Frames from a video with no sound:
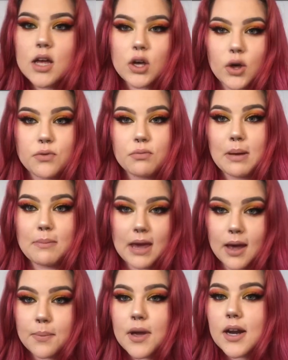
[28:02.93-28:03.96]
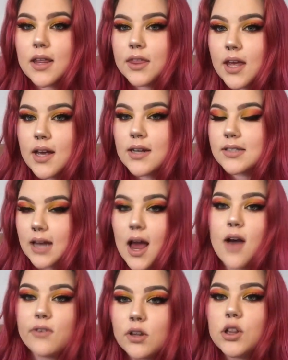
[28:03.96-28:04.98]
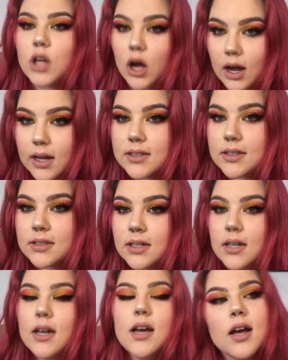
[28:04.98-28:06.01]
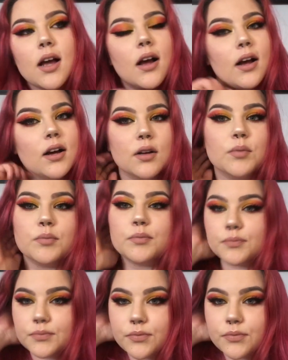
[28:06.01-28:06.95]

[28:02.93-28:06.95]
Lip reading: go through my makeup kind of thing because I have a lot. Yeah,